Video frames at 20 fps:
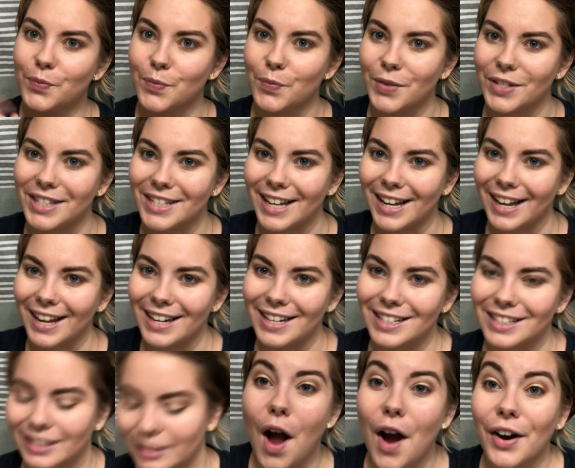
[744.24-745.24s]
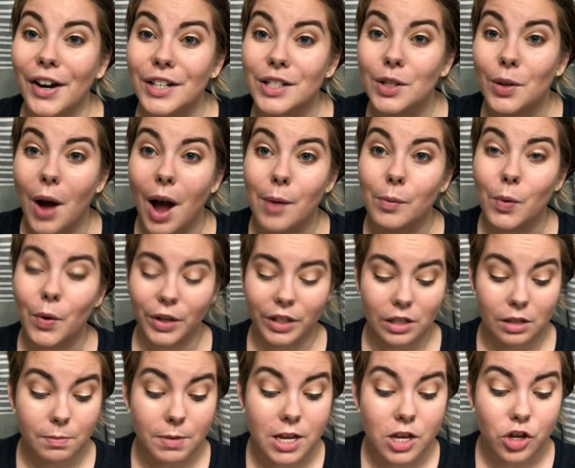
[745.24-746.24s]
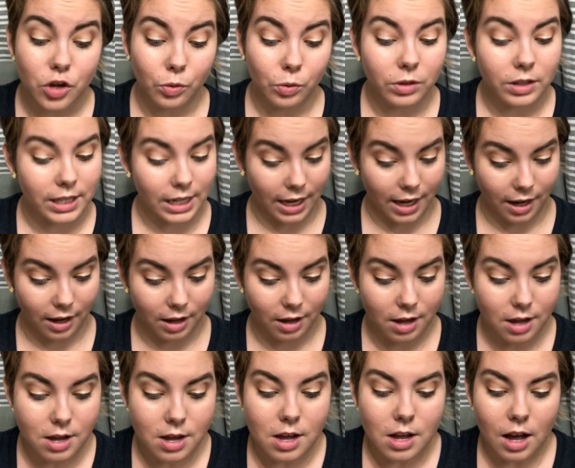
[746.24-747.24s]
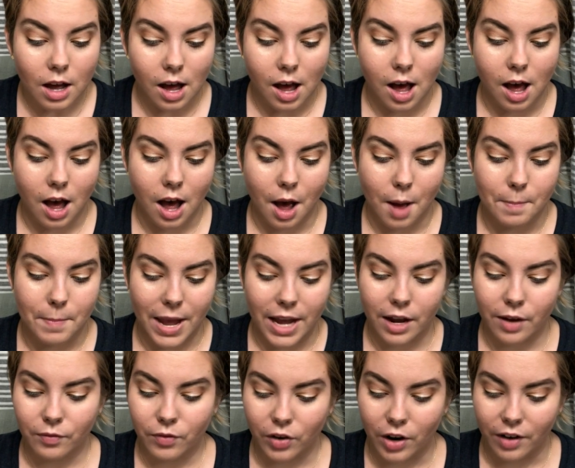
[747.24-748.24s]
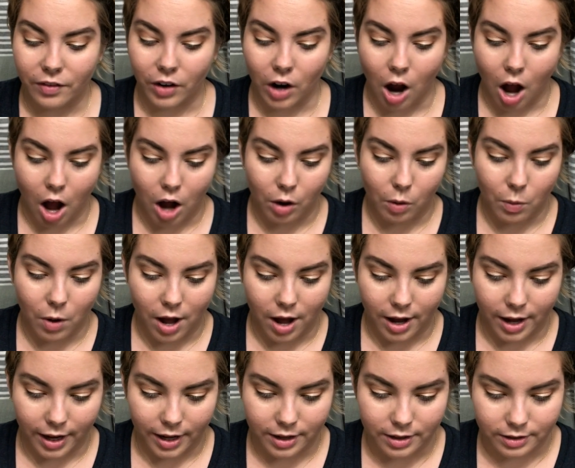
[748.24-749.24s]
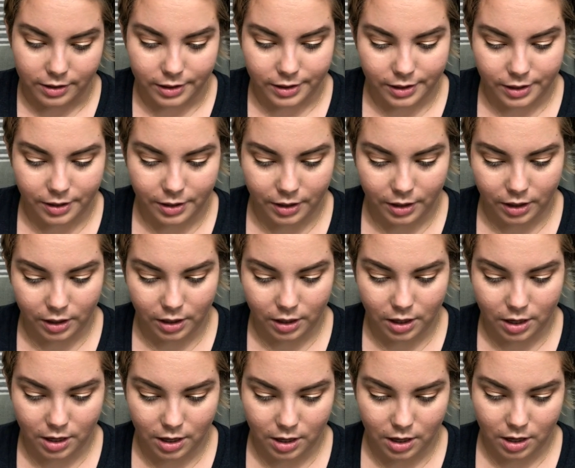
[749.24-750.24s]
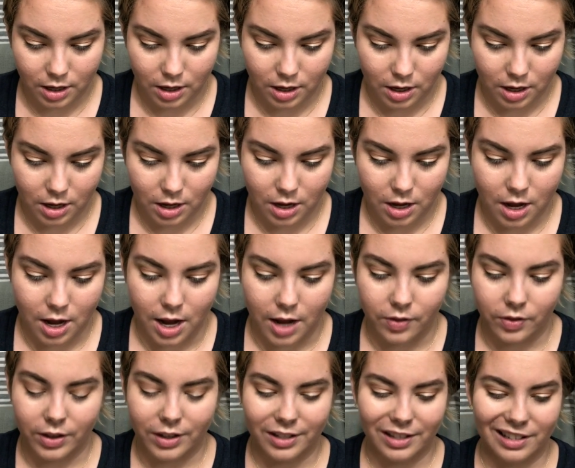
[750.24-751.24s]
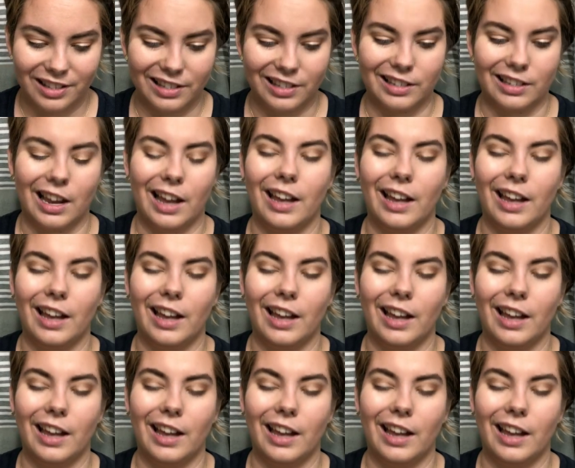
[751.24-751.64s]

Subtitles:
one second. Alright, so I'm going to be using Makeup Forever Aqua Eyes. And this is